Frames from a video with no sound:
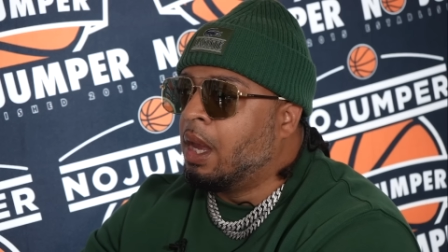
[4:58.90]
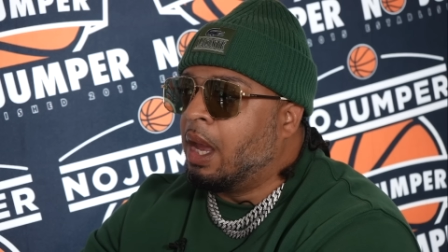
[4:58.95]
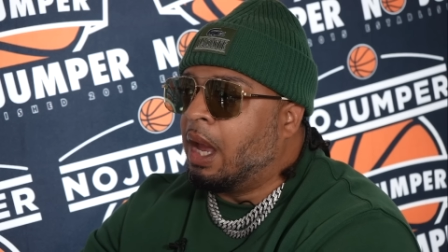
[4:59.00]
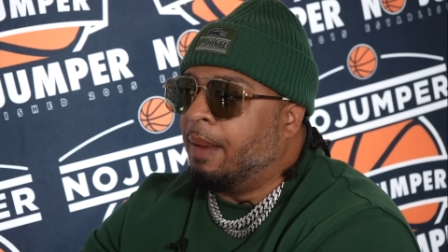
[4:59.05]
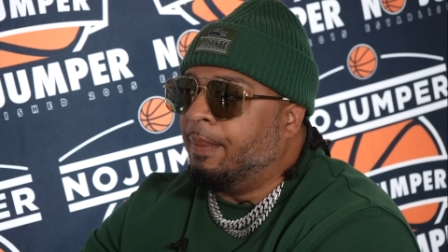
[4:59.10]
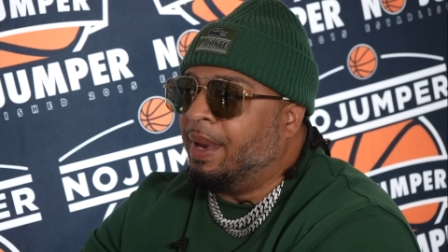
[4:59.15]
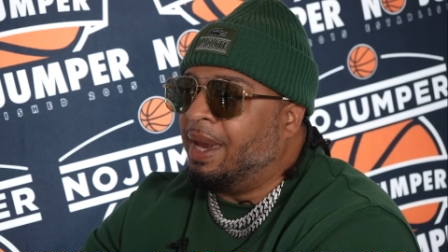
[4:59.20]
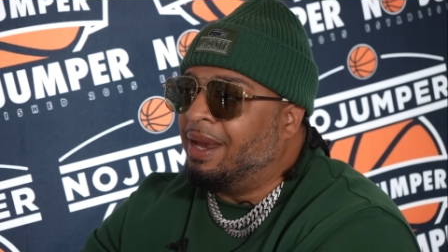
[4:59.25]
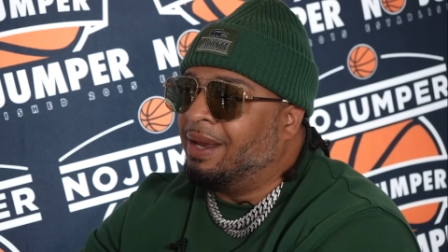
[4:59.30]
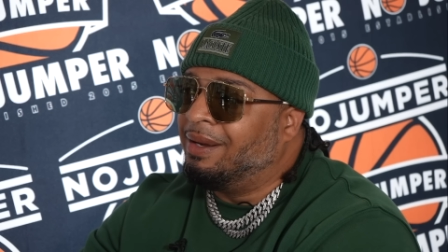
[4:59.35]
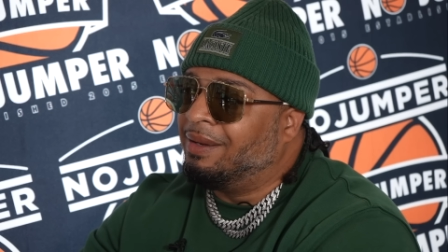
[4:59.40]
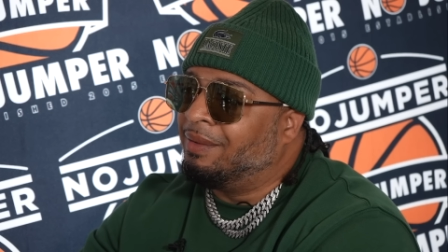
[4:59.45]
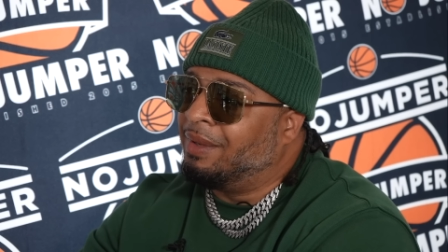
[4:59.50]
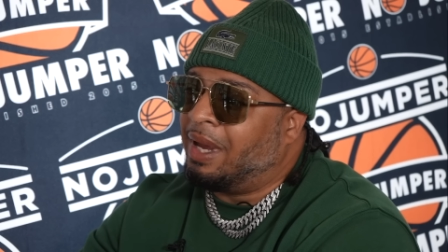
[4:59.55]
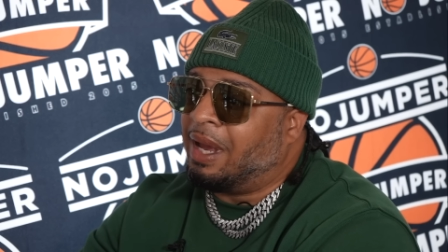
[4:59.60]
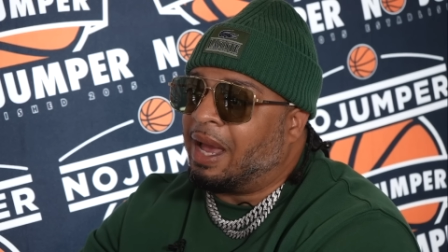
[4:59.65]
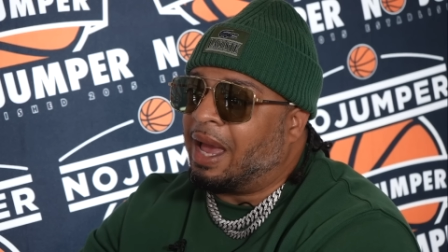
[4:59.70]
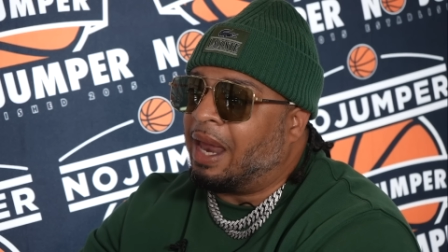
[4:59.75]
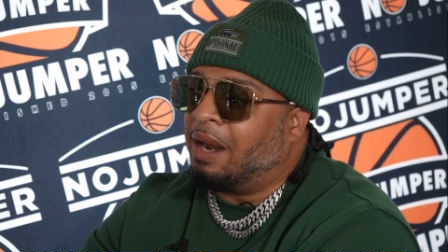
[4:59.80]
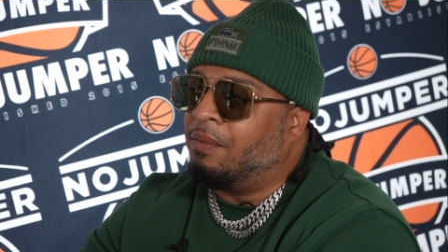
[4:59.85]
I mean,
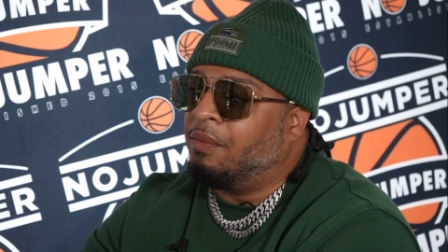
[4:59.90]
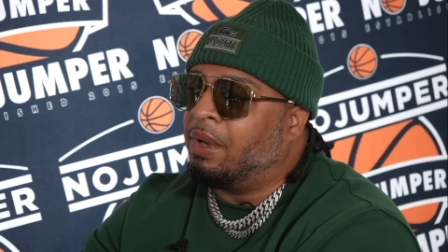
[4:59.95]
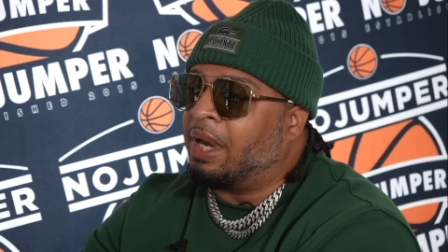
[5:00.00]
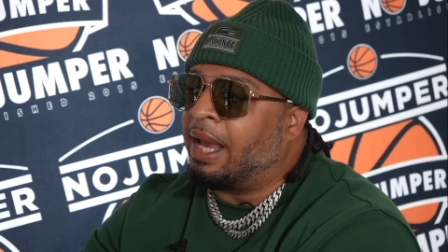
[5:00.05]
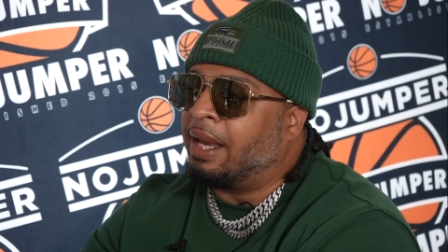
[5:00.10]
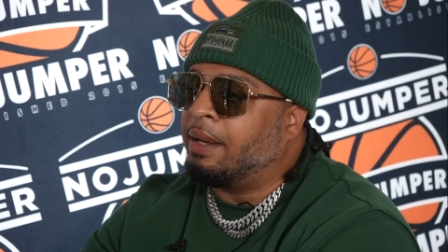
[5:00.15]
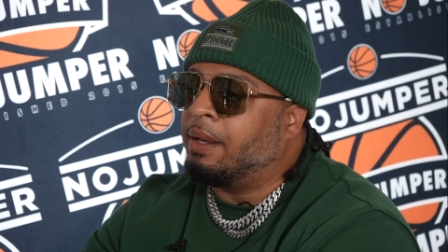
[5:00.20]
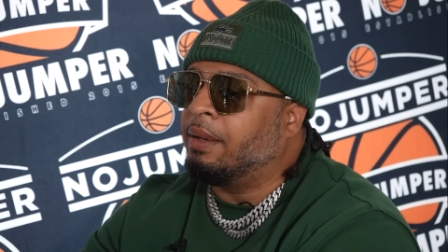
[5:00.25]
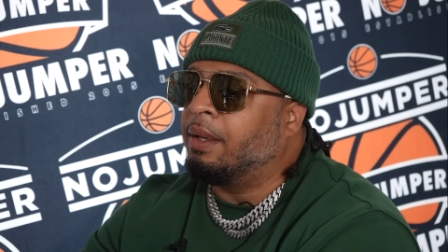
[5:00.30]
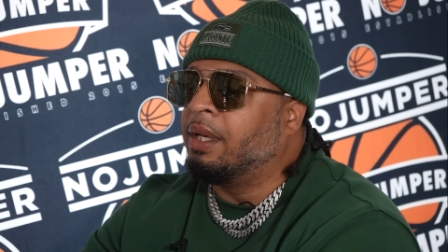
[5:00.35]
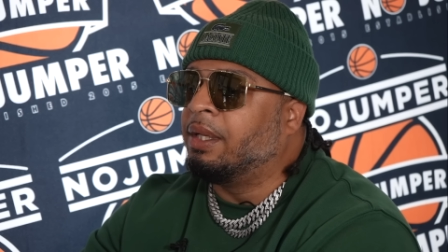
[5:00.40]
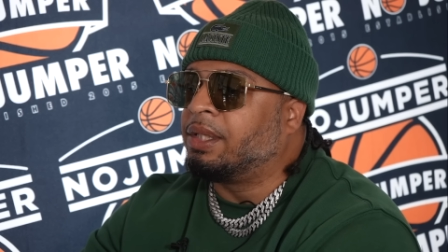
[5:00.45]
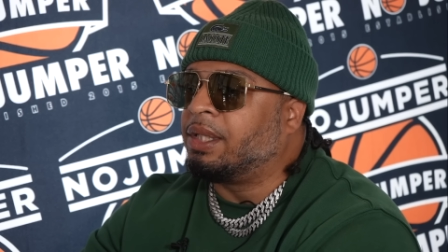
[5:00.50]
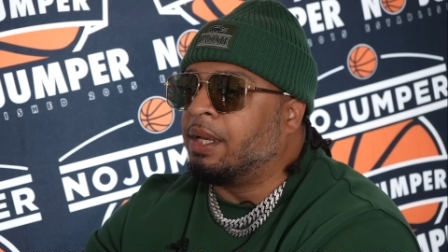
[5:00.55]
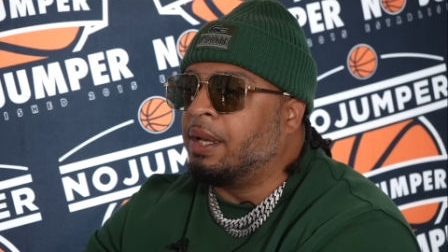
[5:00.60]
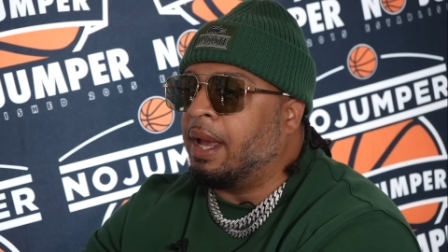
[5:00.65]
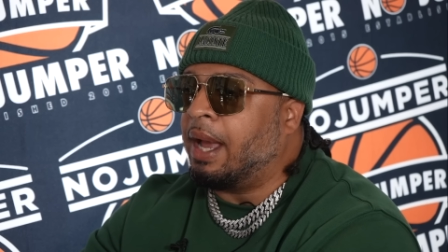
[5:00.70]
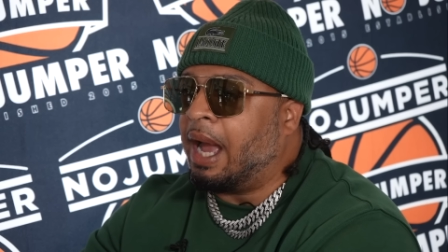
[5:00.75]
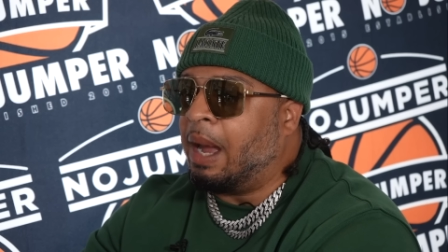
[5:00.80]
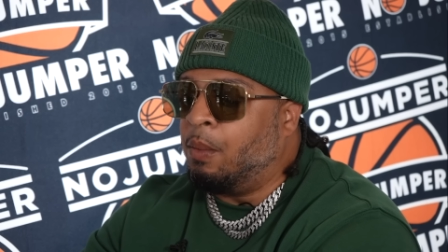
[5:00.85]
I don't like
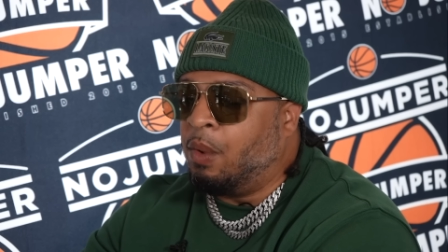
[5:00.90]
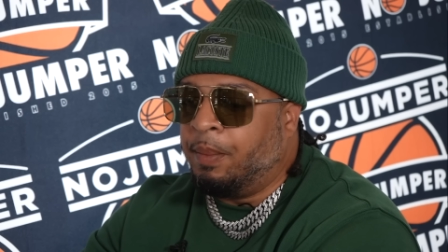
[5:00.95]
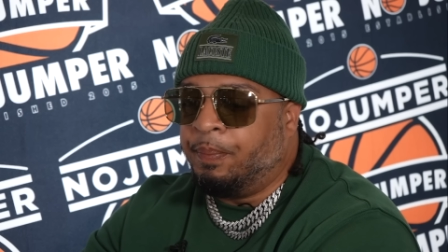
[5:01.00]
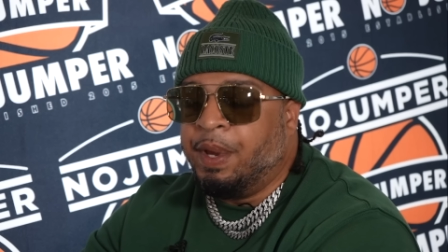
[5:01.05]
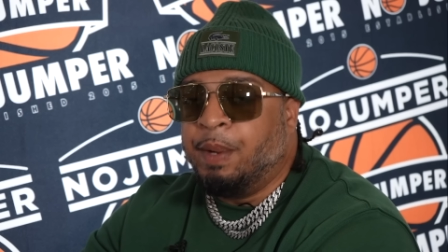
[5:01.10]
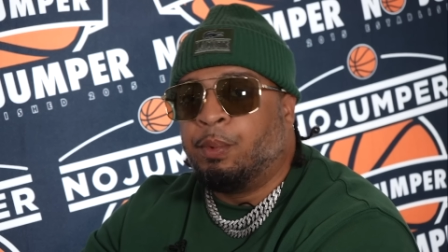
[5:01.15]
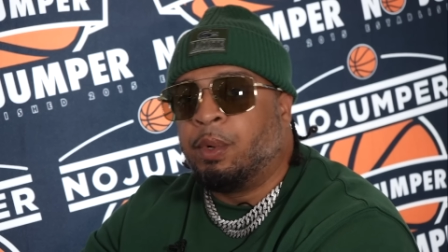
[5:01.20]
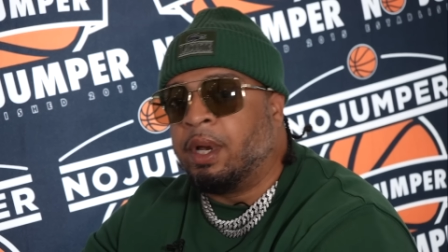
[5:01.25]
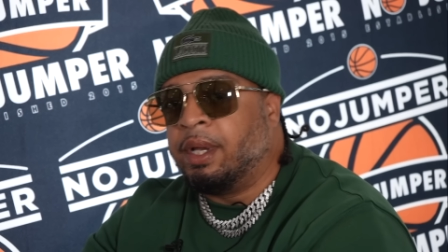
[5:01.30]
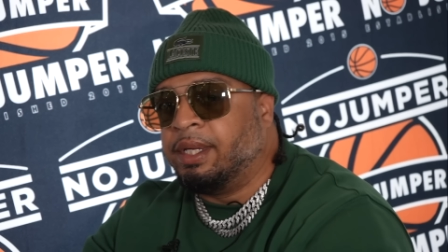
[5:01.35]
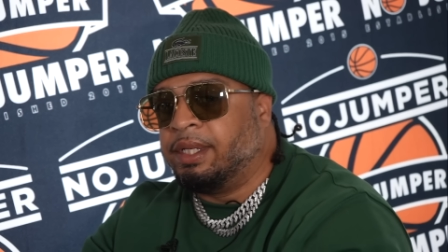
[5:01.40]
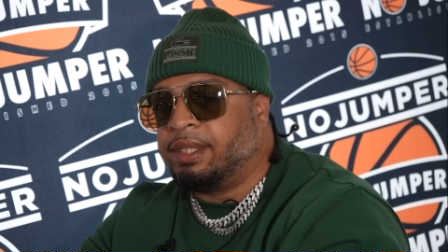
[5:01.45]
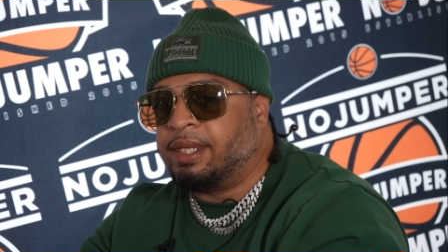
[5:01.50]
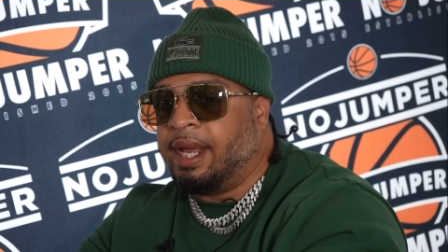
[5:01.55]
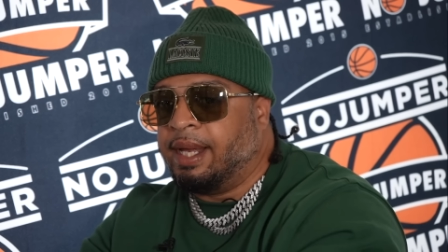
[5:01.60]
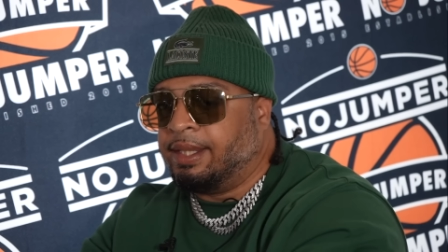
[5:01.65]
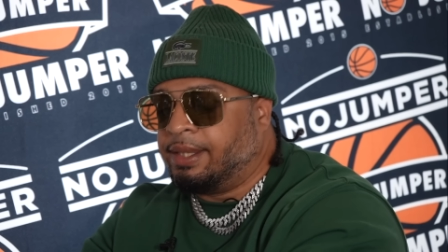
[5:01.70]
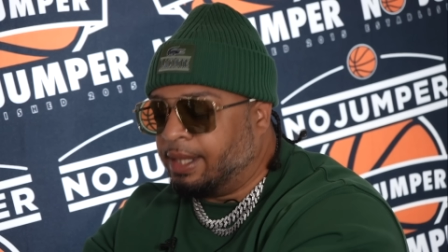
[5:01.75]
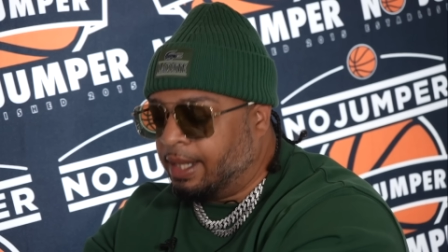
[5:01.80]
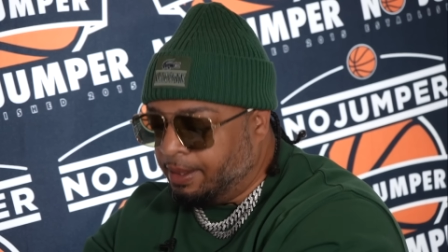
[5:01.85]
listen, I want people to
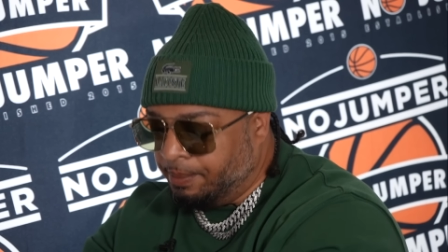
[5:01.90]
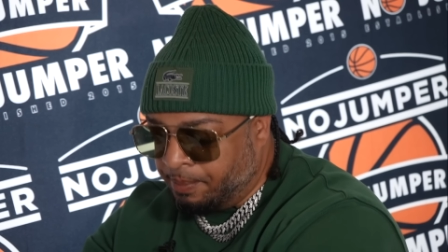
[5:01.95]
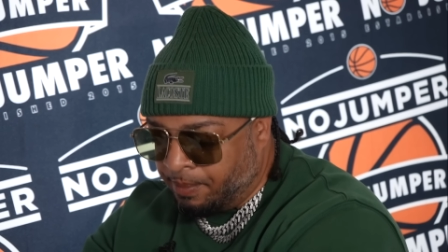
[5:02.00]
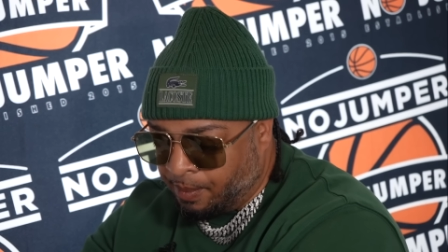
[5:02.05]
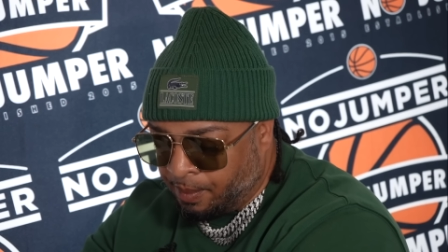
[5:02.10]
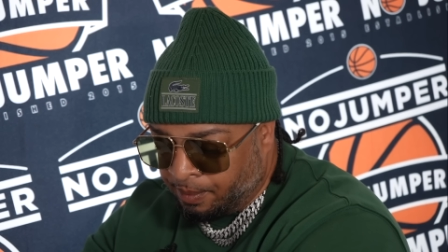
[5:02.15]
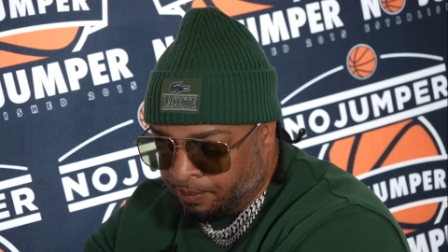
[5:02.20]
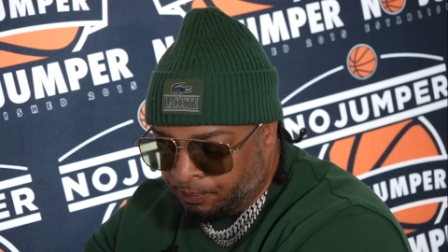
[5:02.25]
understand something.